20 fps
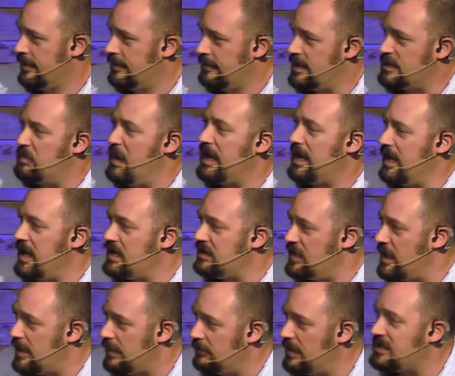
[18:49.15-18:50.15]
Let's make it
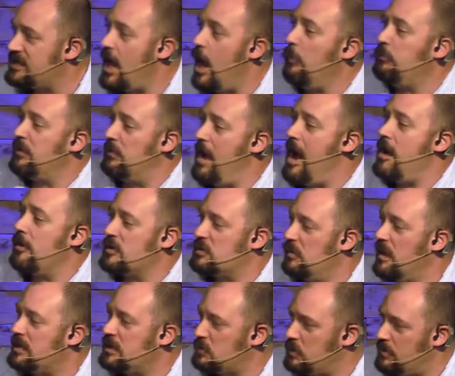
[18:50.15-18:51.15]
easy on them. Let's help them out as
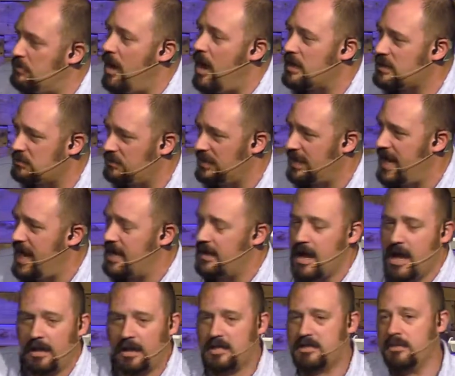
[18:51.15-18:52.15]
much as we possibly can.
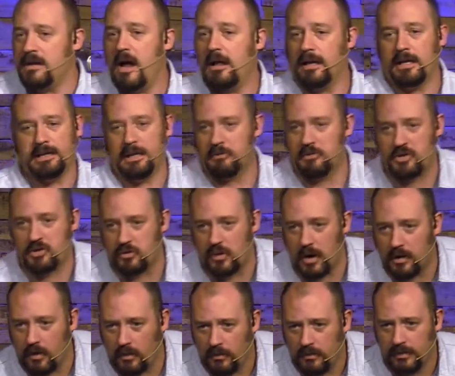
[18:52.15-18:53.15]
Let's not let them
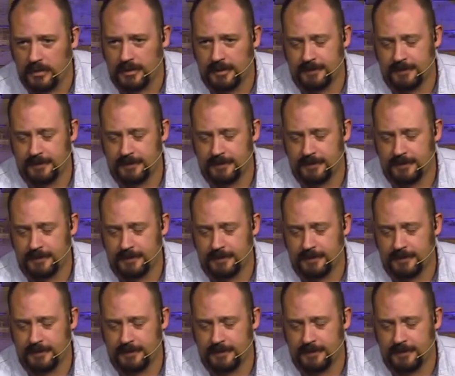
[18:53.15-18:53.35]
struggle.